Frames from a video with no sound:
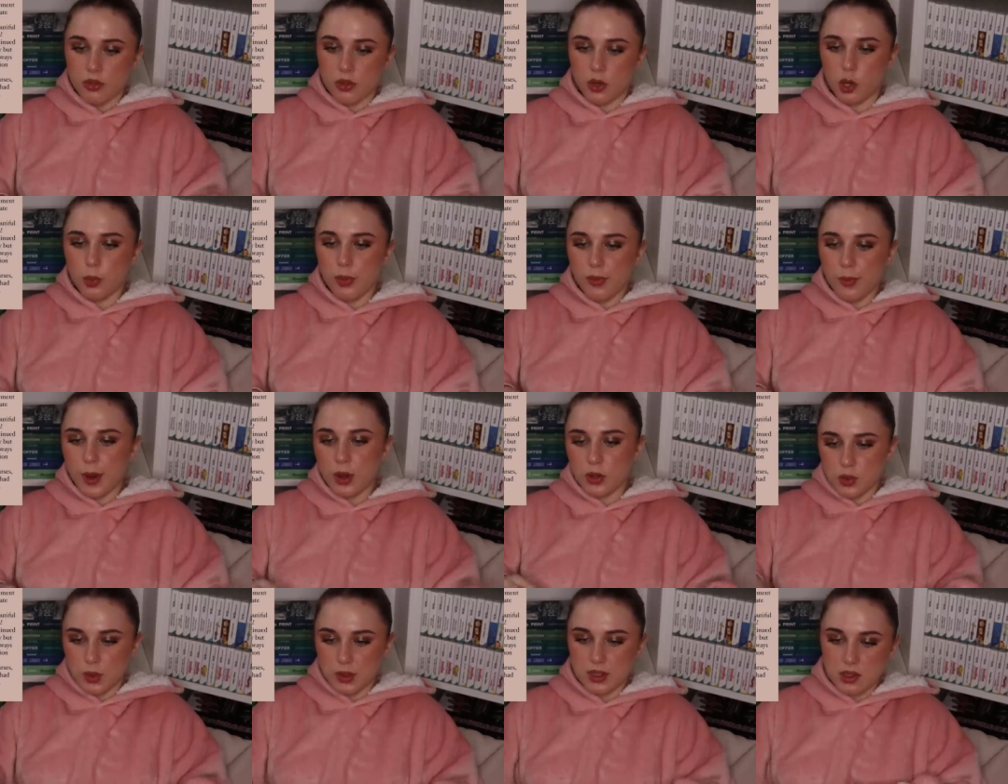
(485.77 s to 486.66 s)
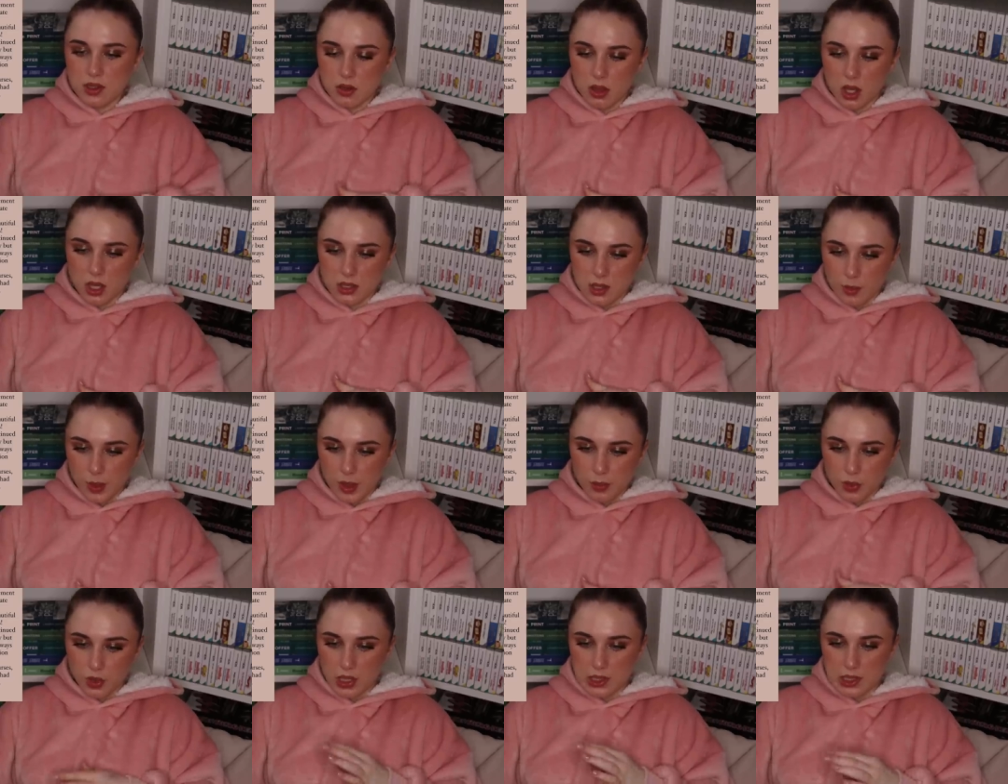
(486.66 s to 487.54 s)
The group of about 20 to 30
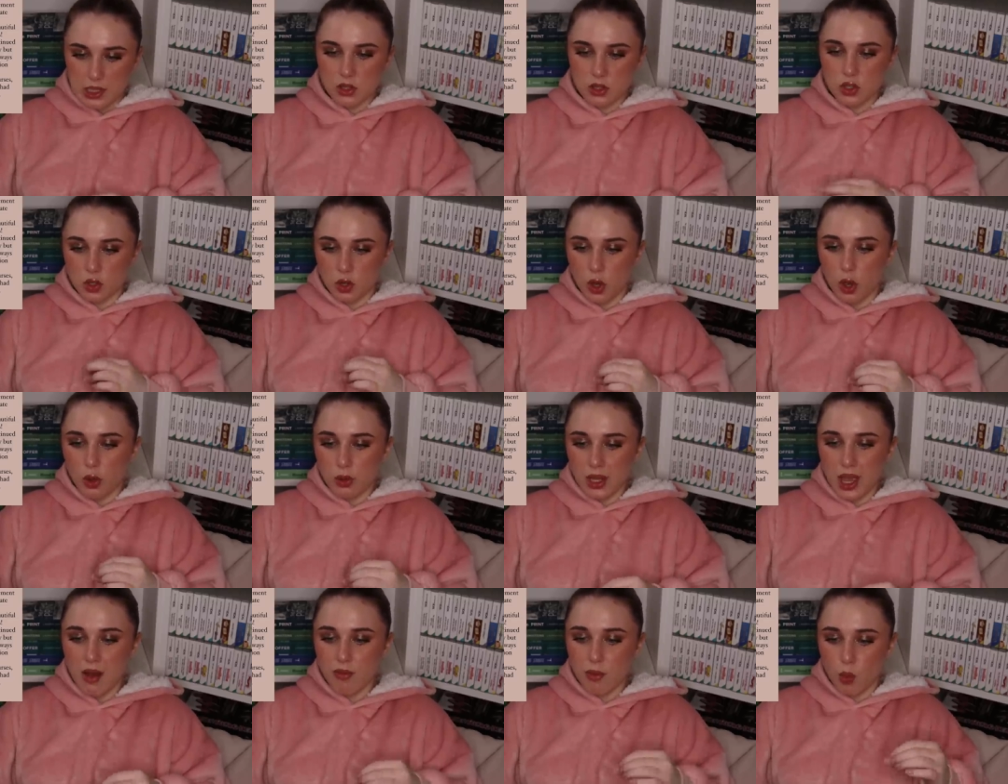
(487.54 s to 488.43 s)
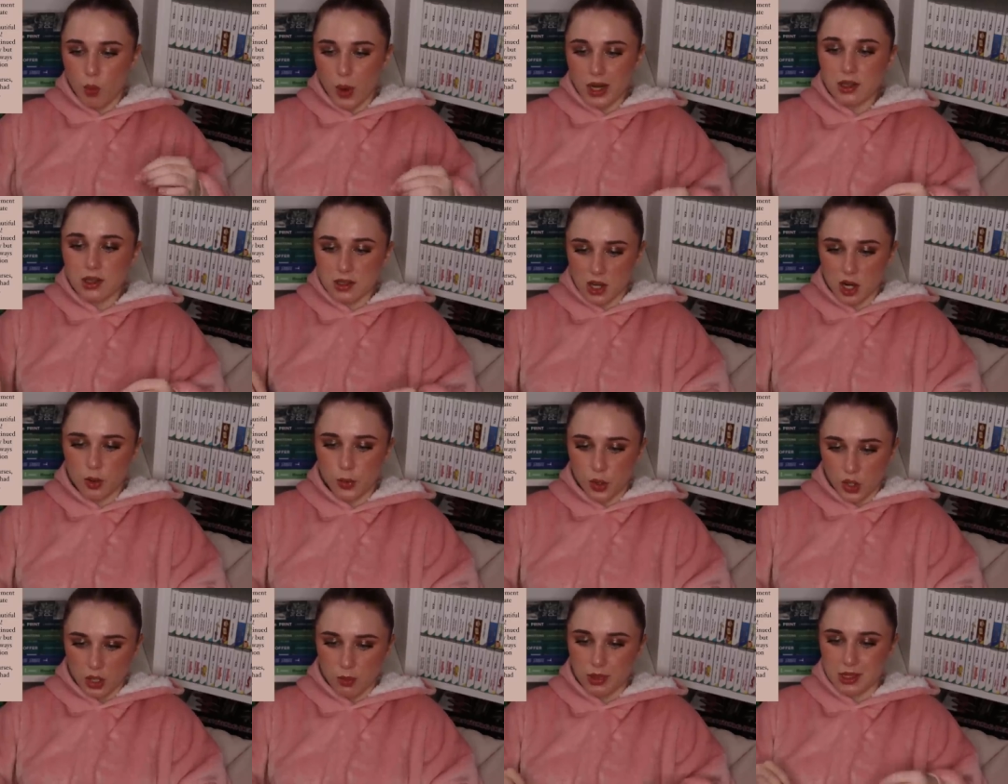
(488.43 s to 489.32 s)
people continue to not only have a wedding
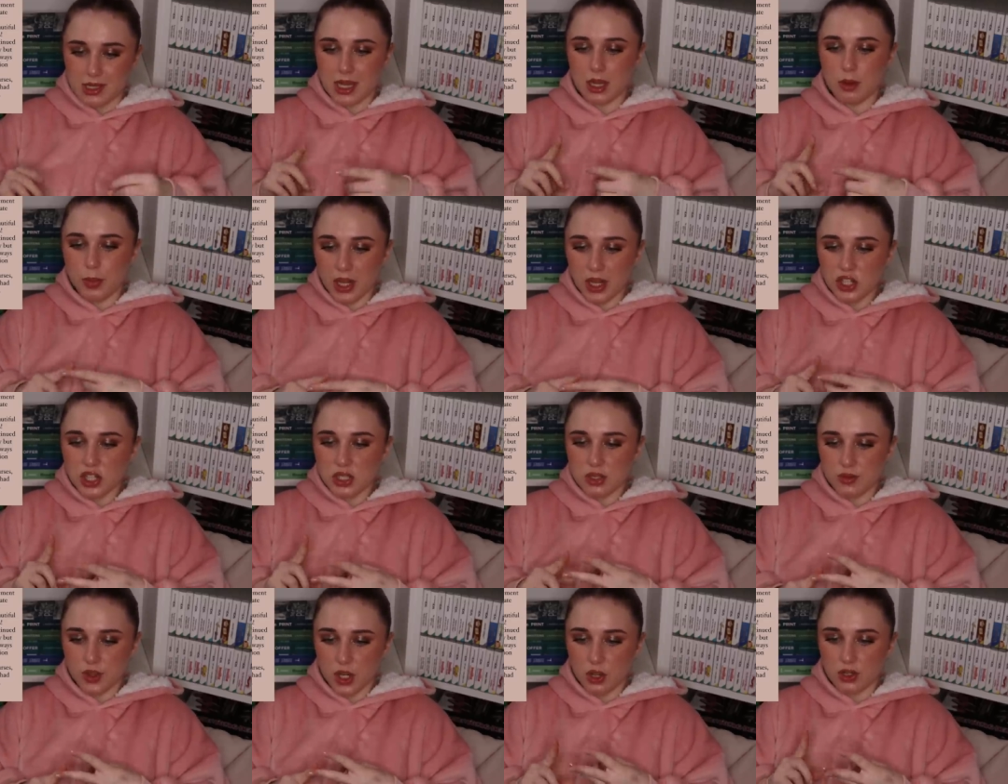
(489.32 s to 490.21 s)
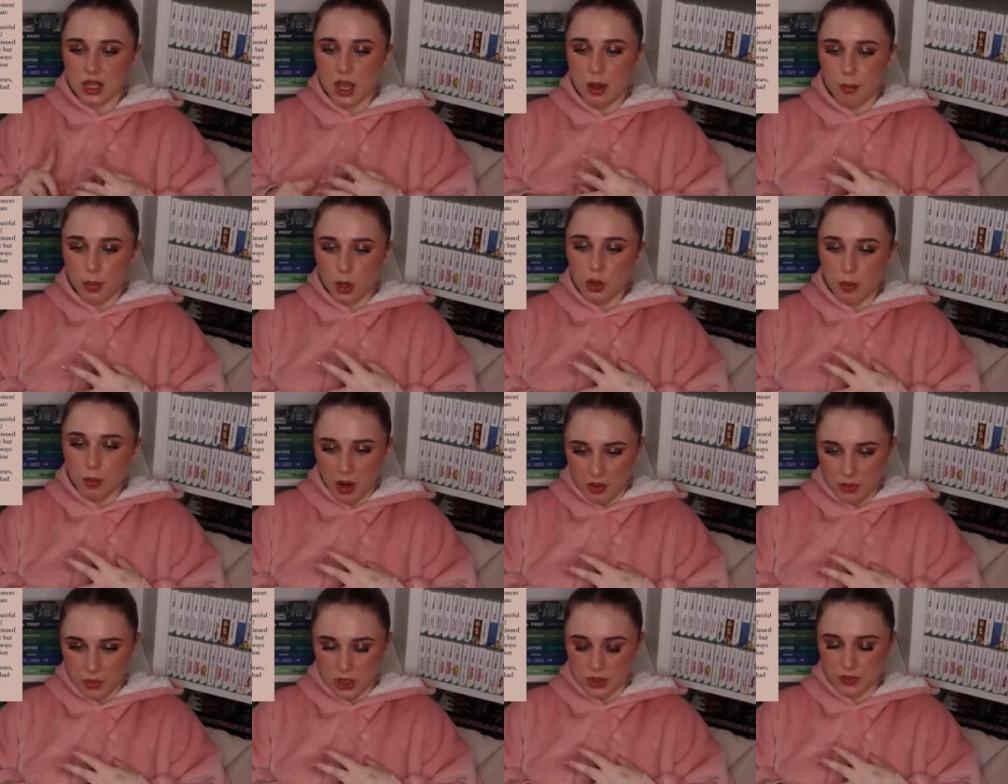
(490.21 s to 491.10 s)
ceremony, but take pictures, videos, and block
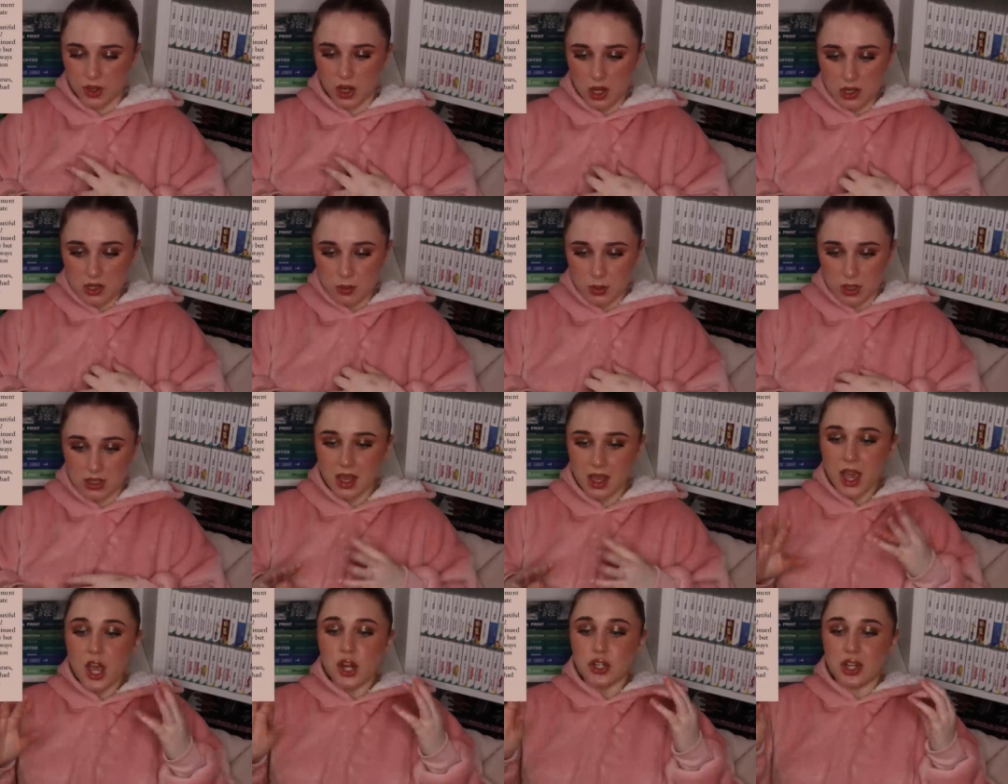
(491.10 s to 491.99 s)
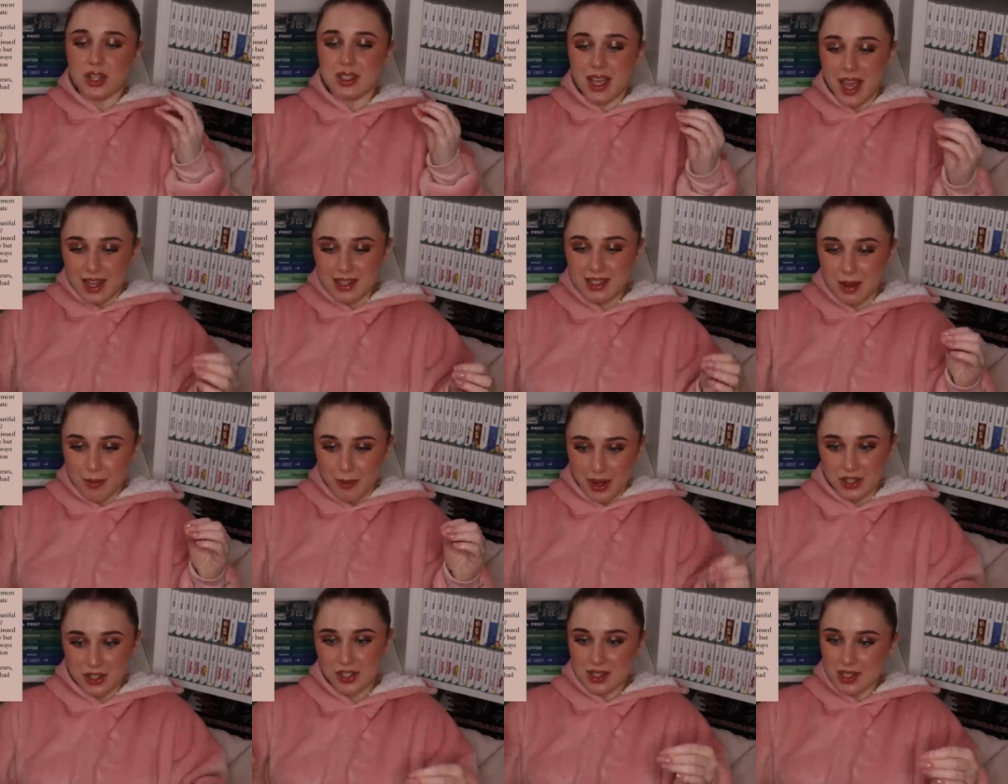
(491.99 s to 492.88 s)
pathways for customers trying to enter
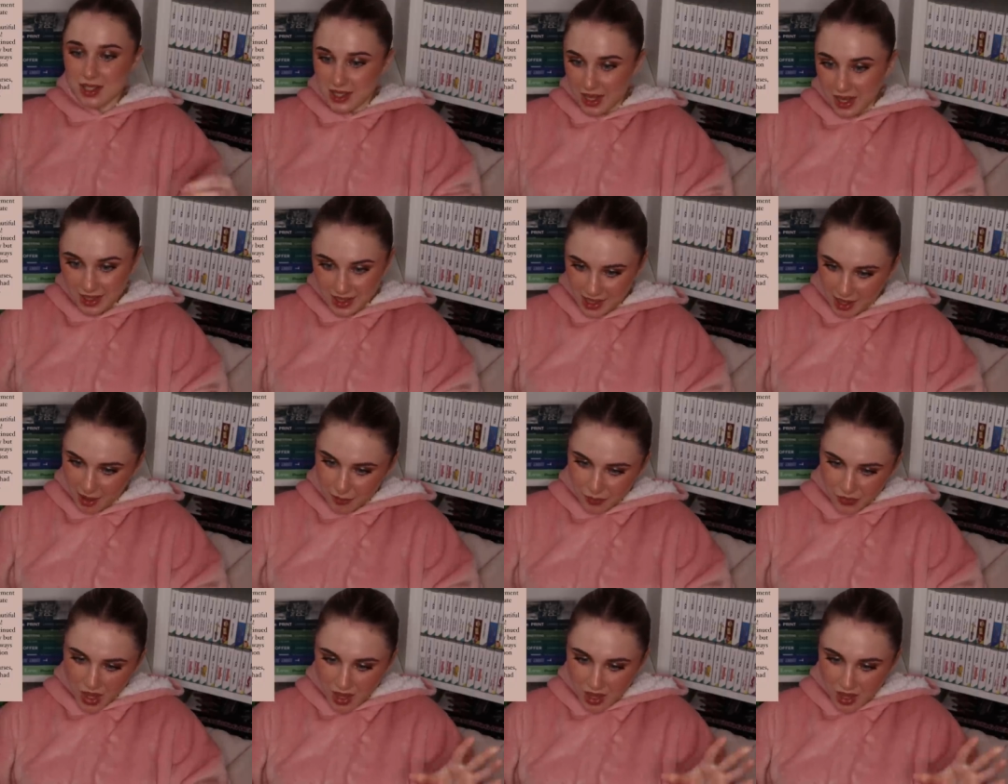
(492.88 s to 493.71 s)
mansion society.